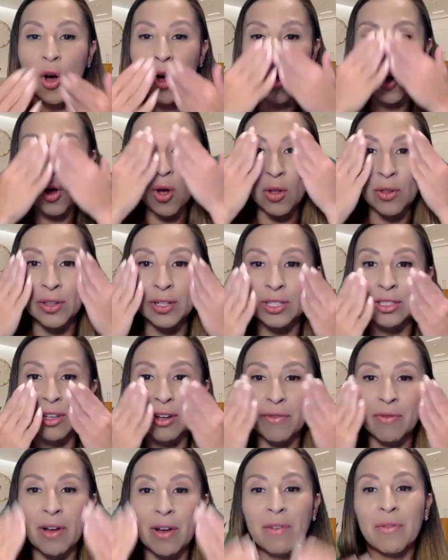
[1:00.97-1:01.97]
all the
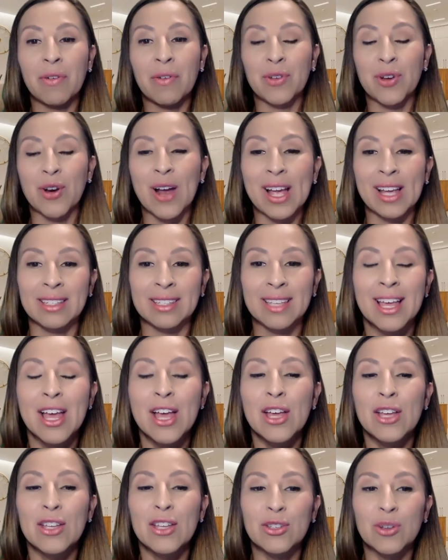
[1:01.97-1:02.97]
stuff off of your eyes.
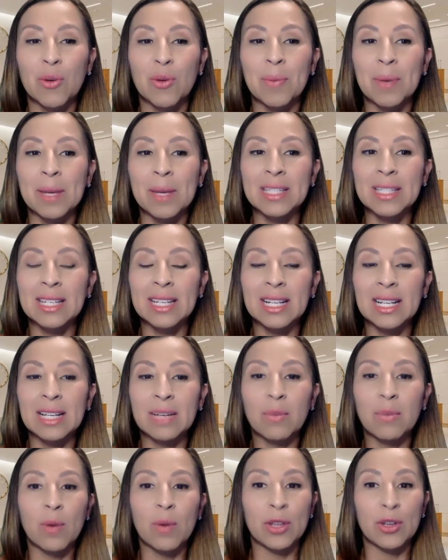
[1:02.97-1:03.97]
So basically,
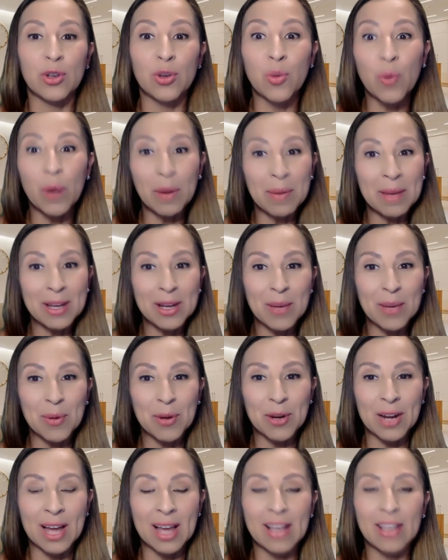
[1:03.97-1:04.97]
whether you wear makeup
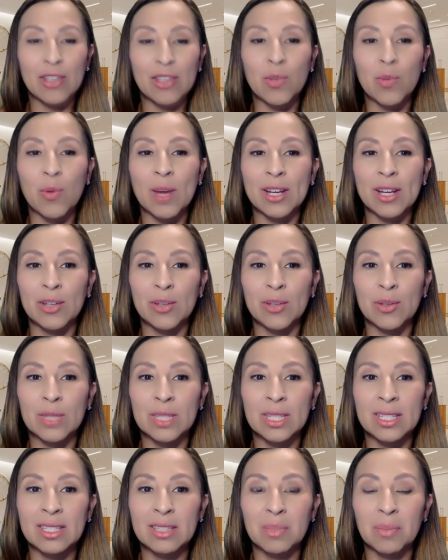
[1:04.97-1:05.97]
or not, you want to use
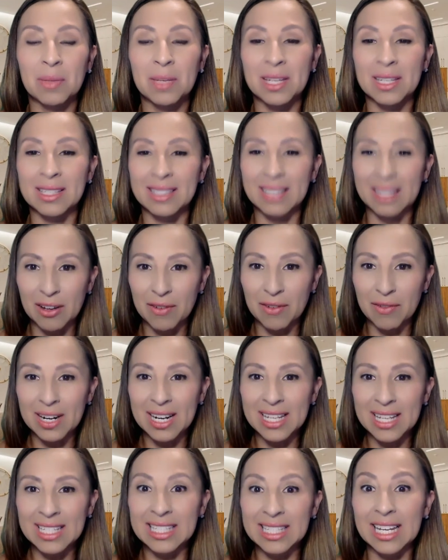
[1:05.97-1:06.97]
this because think of it
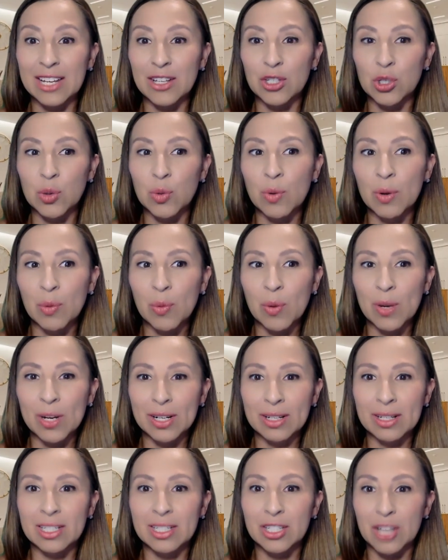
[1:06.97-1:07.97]
as like a
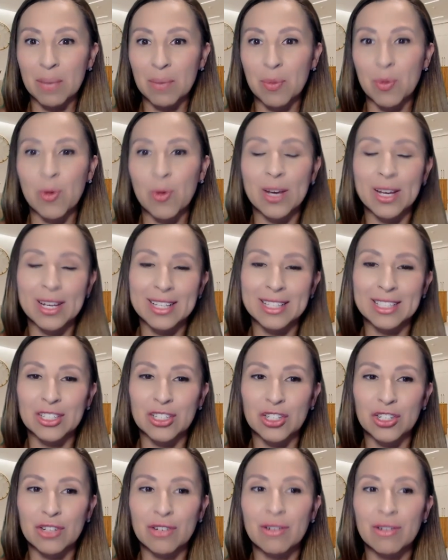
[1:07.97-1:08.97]
2-in-1 shampoo and
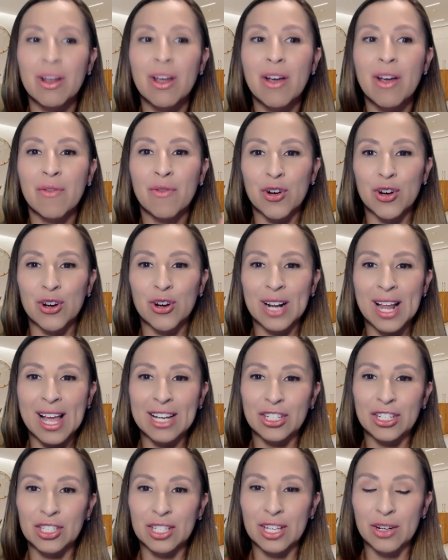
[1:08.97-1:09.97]
conditioner for your
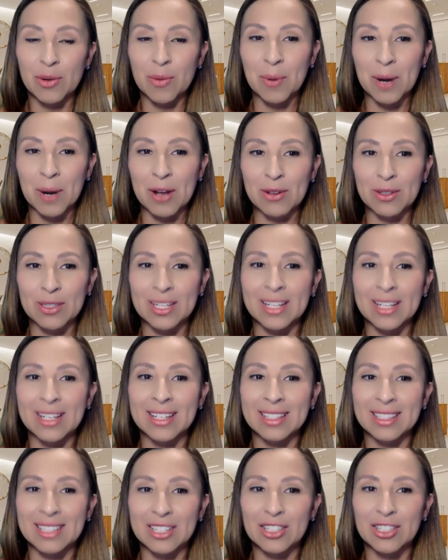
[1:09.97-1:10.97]
lashes and your brows. It
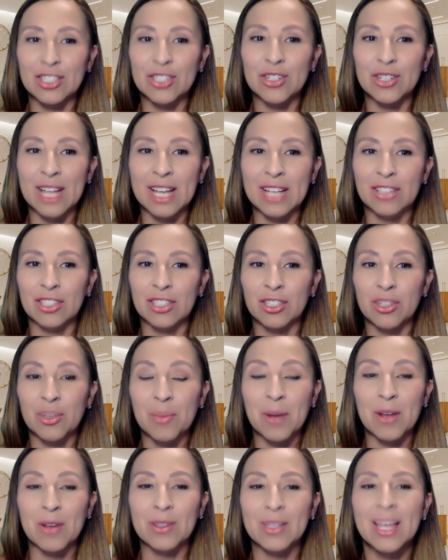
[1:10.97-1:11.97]
conditions your lashes and your
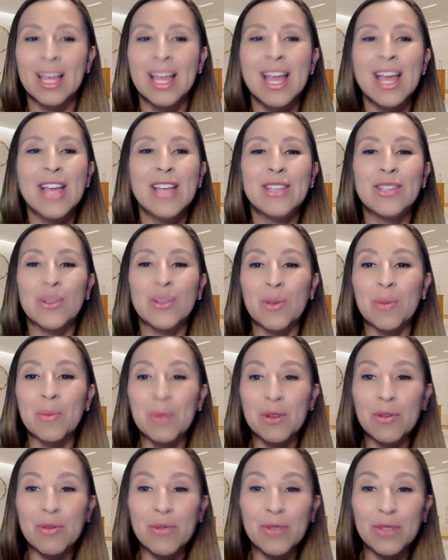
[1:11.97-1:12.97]
brows. So the
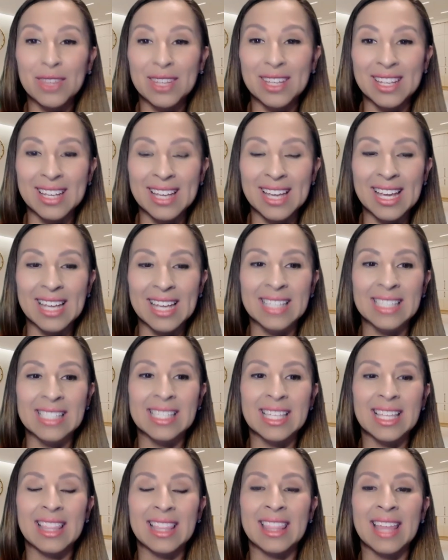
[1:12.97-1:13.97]
beautiful thing
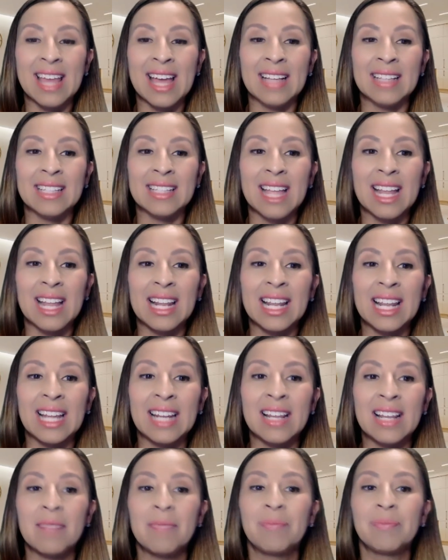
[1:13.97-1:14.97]
is that
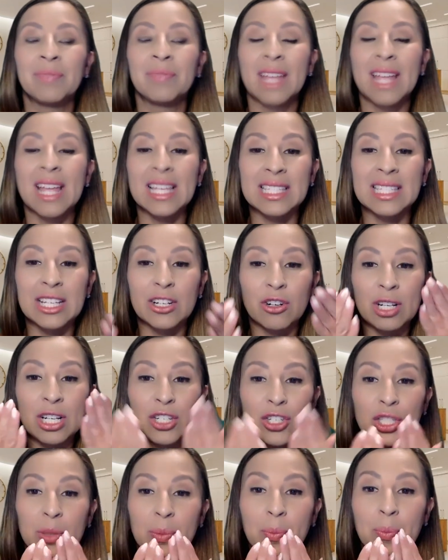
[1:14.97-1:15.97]
Layla is
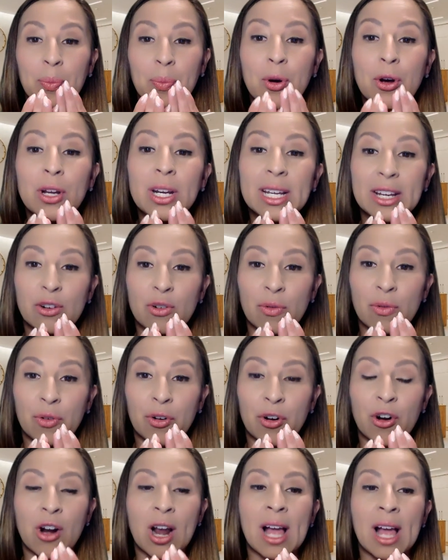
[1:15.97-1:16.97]
literally just putting it
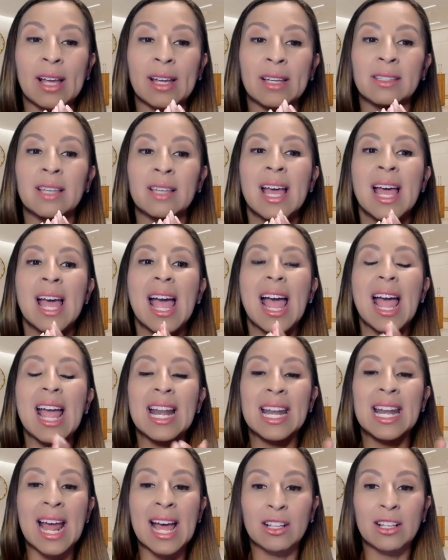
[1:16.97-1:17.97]
over her eyes
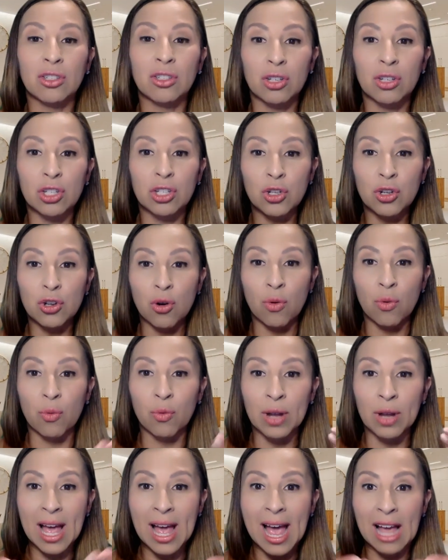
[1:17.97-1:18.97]
and not, you
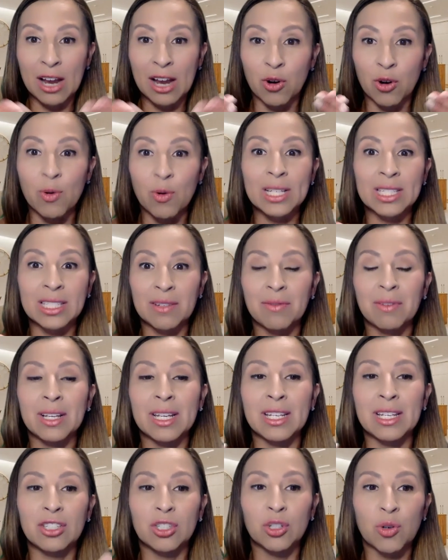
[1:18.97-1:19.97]
know,
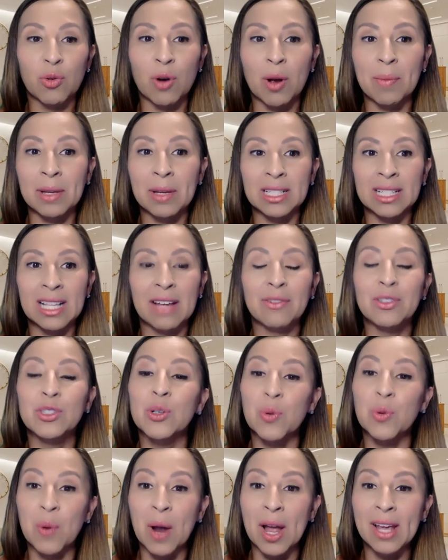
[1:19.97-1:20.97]
aggressively scrubbing left
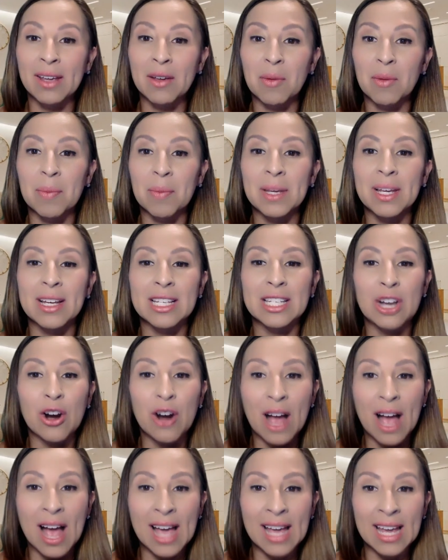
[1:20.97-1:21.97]
to right because
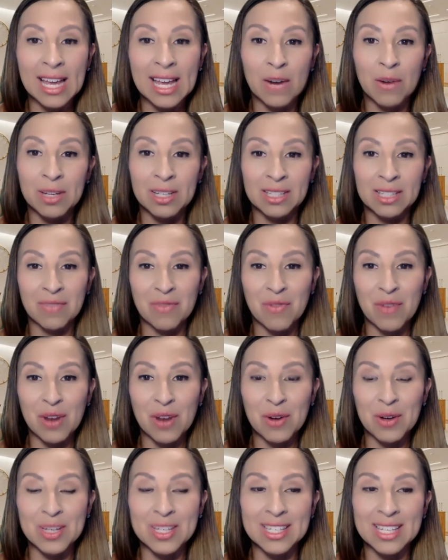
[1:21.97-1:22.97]
our eye area is
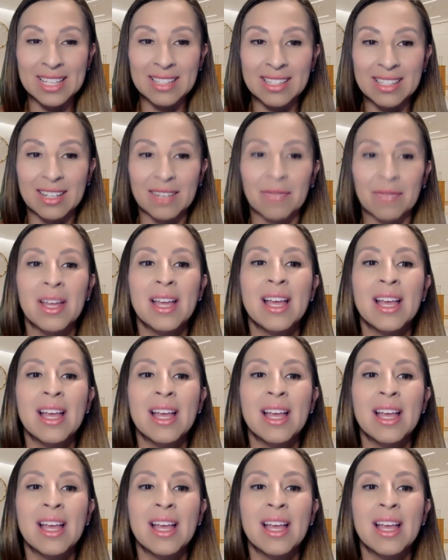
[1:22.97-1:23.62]
very sensitive.